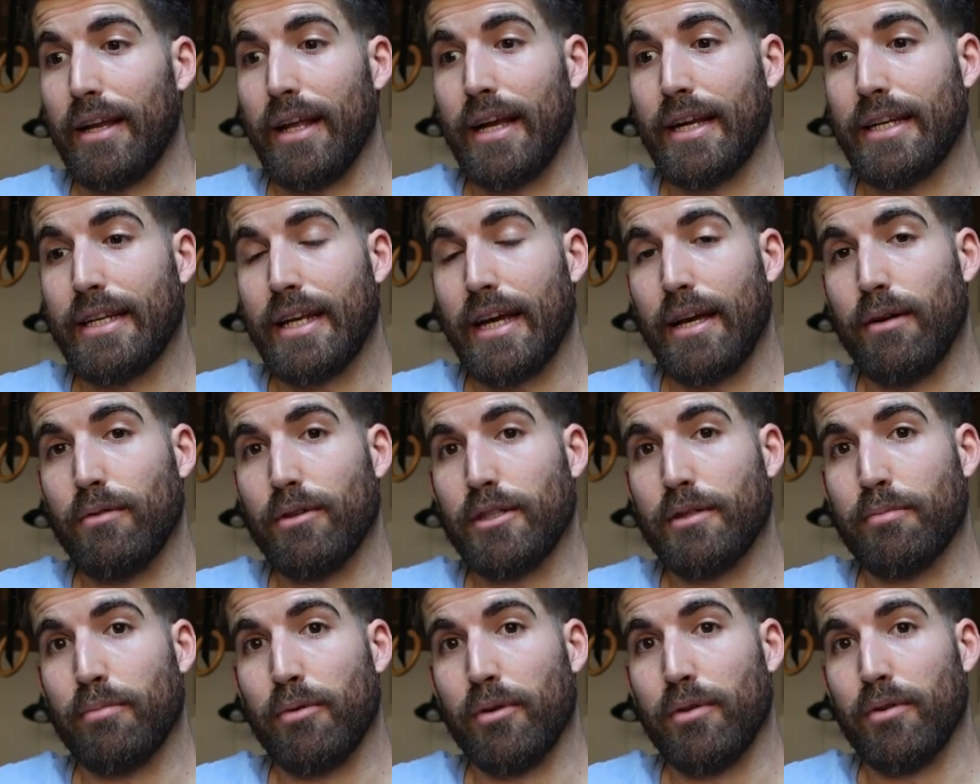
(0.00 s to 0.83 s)
leg day
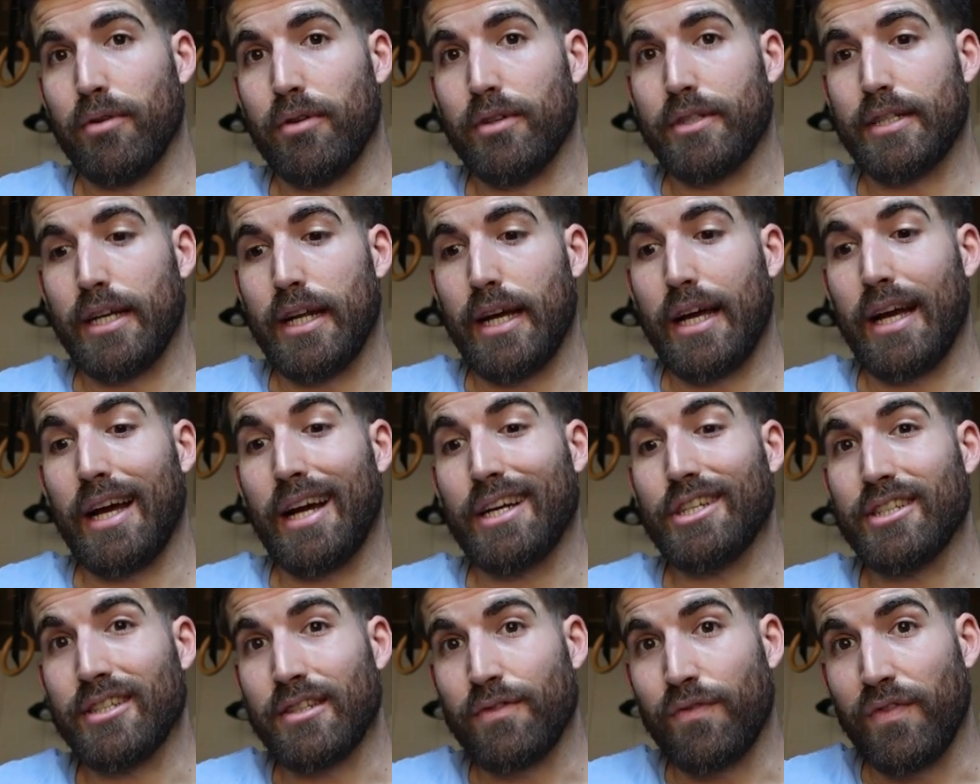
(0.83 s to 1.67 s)
was brutal today. I
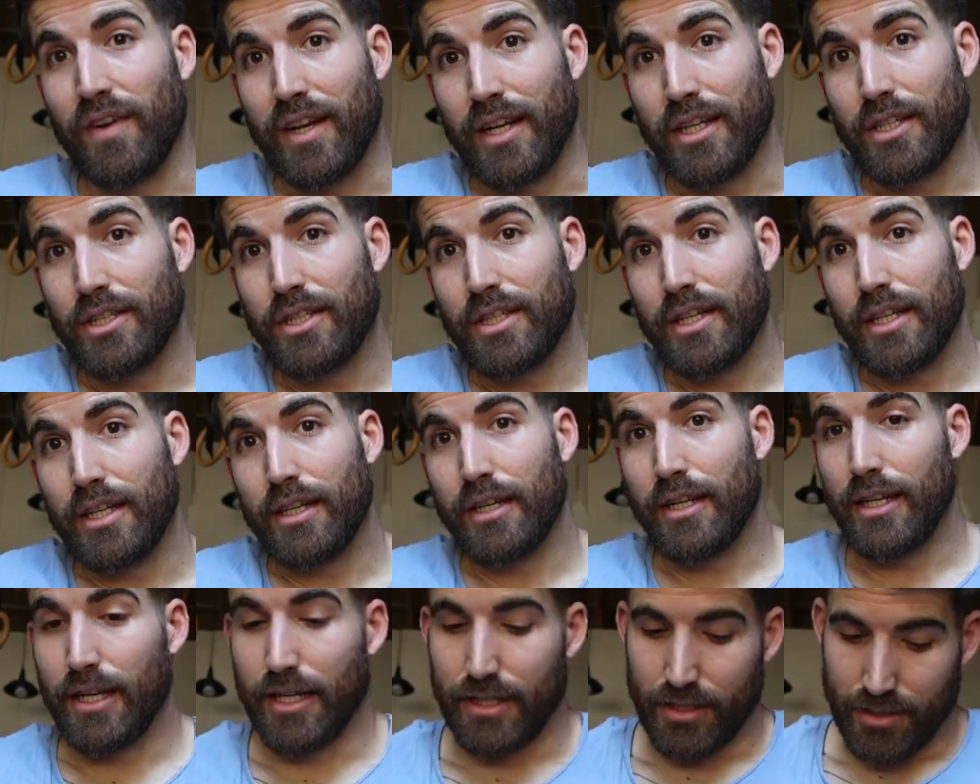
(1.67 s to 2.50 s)
just finished
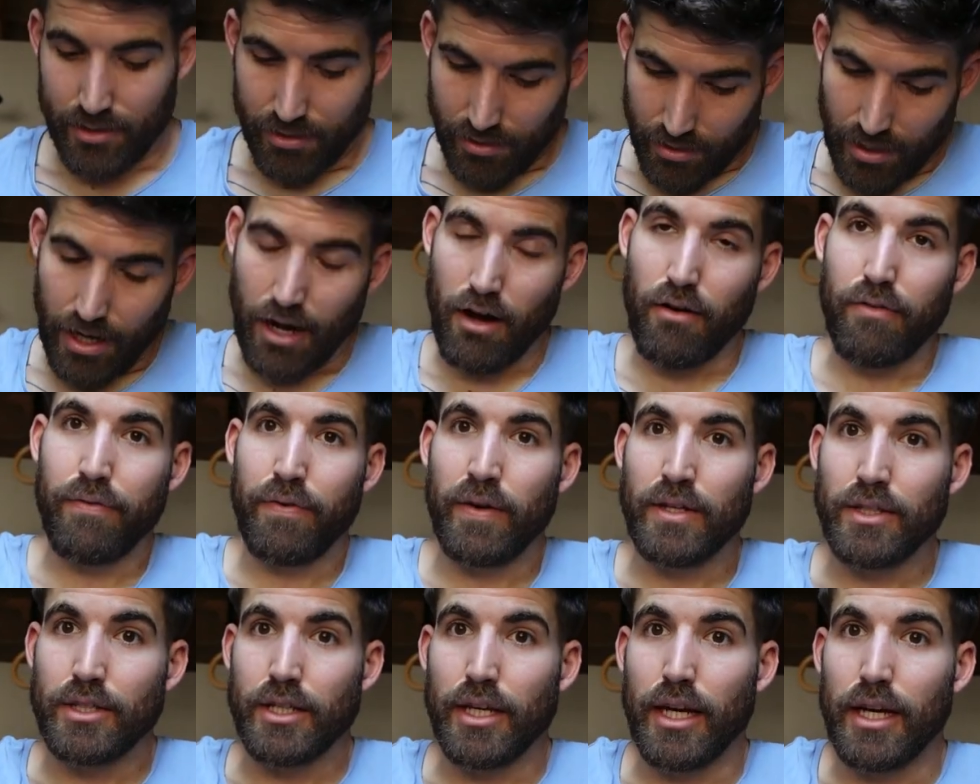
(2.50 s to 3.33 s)
it, hence the
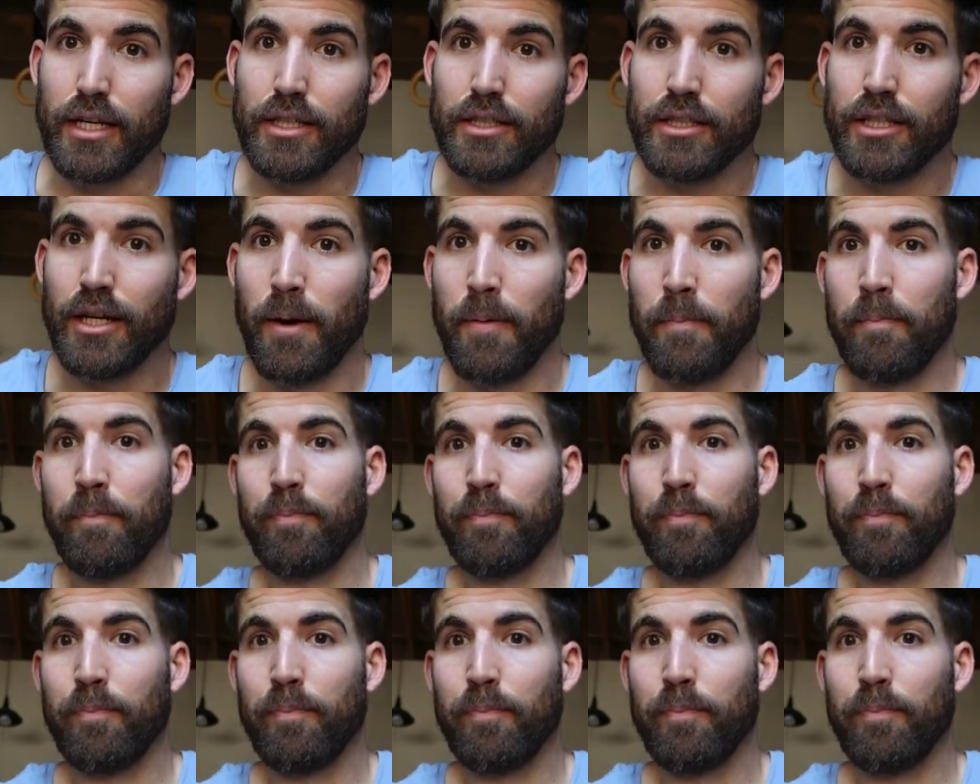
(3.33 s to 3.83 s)
outfit change.